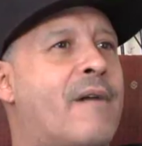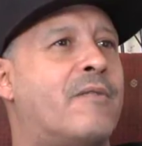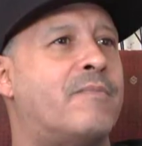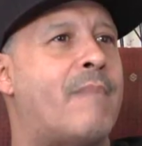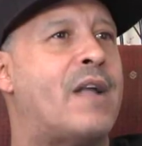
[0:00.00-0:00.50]

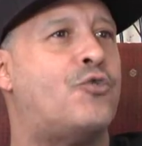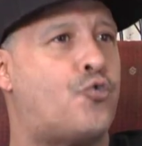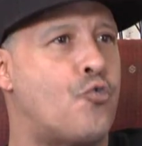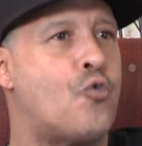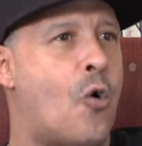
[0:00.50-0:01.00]
found my
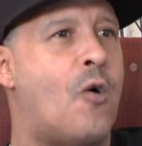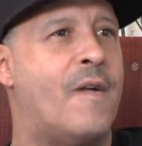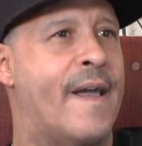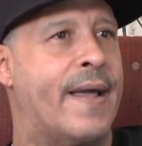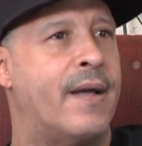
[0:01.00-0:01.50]
true
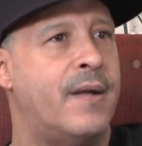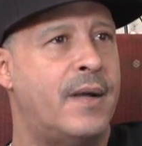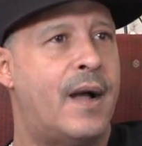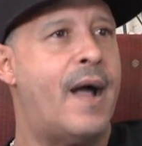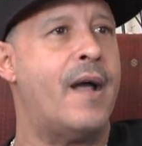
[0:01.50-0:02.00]
calling.
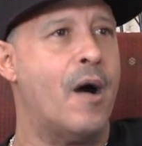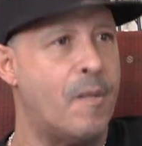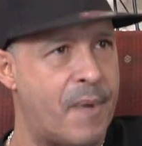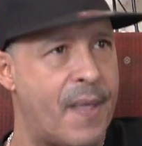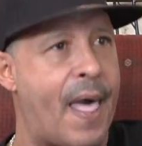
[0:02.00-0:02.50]
I
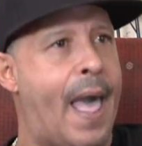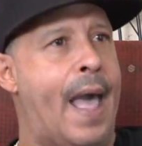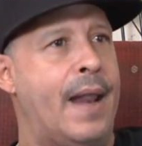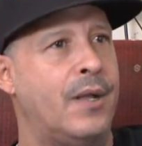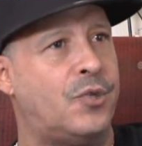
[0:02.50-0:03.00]
help other
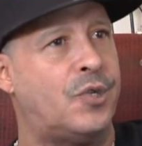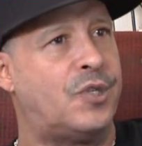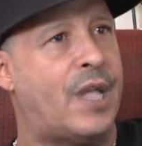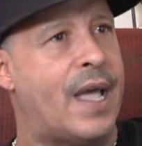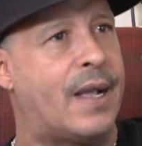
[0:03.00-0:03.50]
addicts
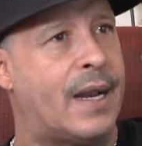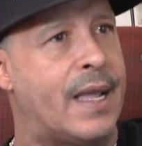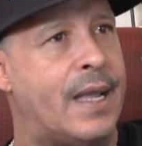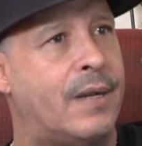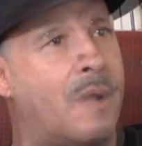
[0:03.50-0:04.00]
to stay
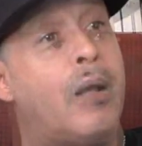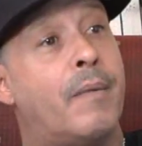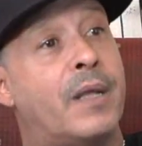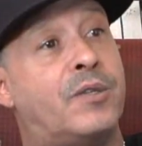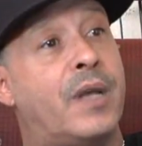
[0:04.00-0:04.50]
clean.
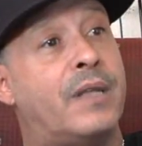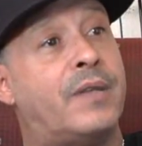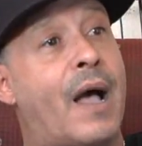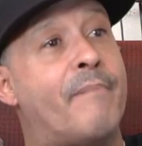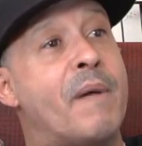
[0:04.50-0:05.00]

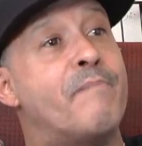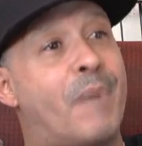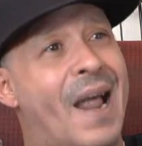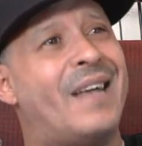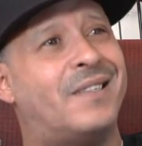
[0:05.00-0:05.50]
I've
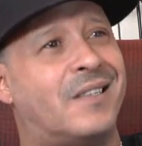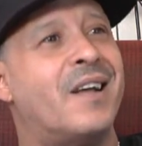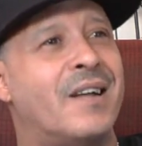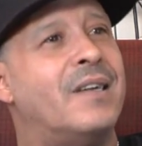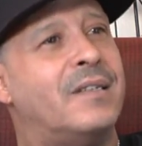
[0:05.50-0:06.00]
been
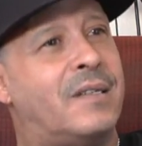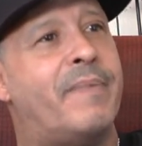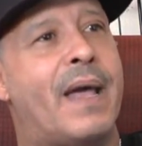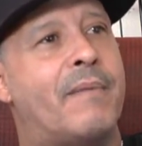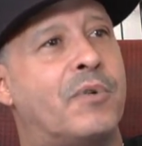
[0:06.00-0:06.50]
blessed
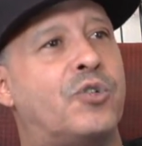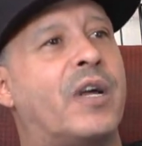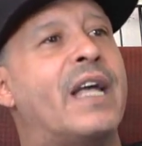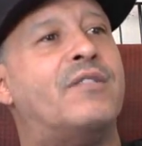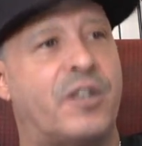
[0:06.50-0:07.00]
to be able
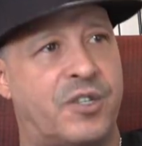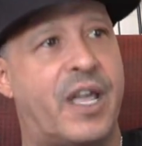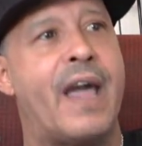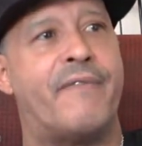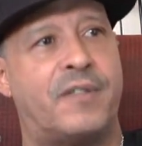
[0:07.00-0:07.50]
to get
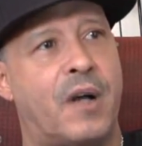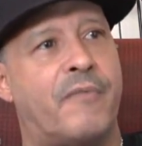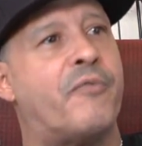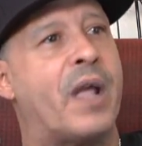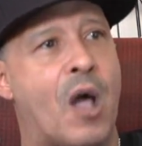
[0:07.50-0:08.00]
this gift
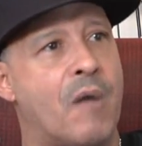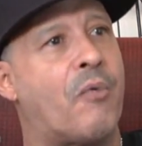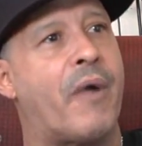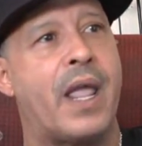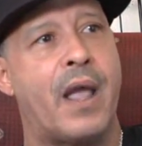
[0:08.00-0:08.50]
of
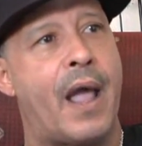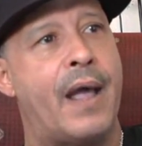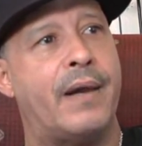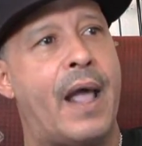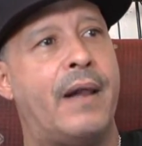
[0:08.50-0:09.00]
recovery,
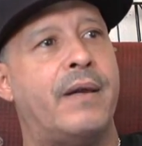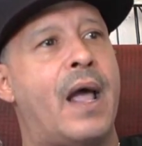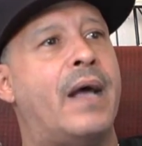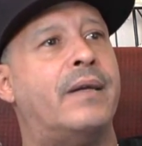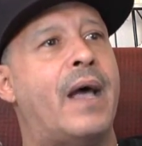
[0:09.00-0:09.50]

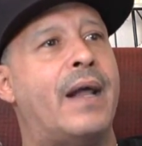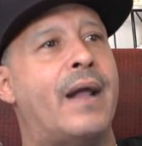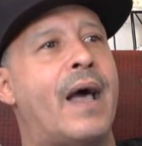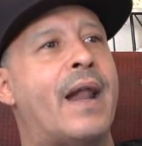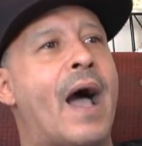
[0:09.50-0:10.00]

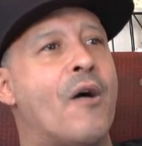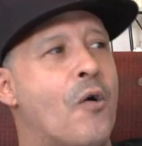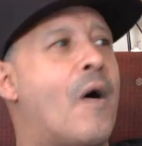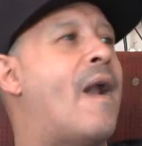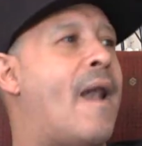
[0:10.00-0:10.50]
and I
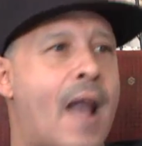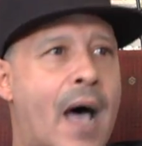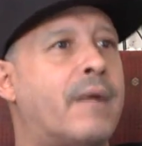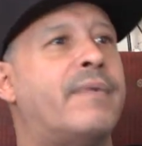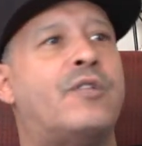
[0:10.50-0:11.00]
owe a
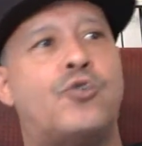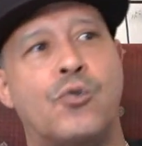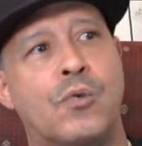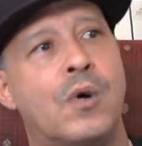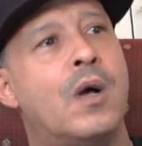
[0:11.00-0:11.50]
lot of it
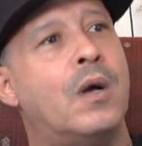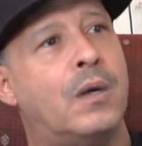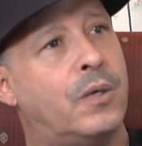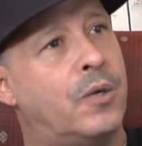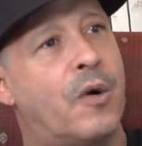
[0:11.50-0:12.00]
to
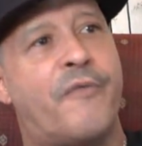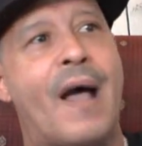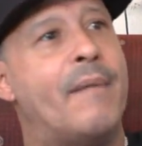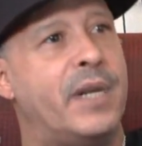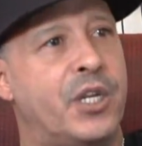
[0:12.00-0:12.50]

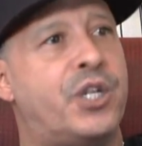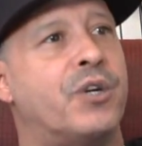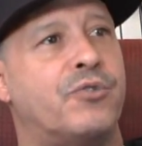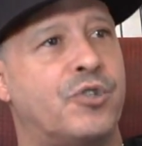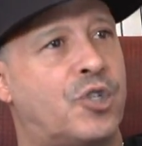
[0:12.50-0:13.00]
Family and
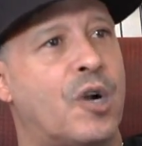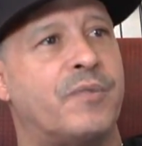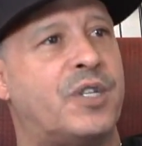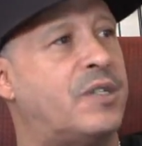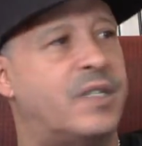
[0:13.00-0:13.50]
Children's
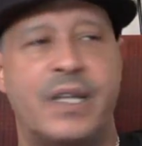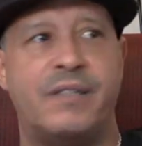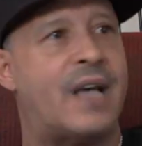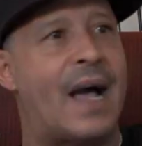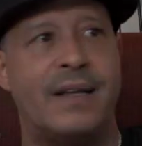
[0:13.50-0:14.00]
Services
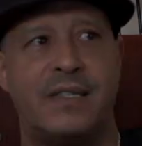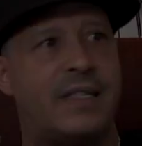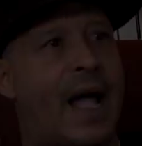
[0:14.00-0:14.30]
and the entire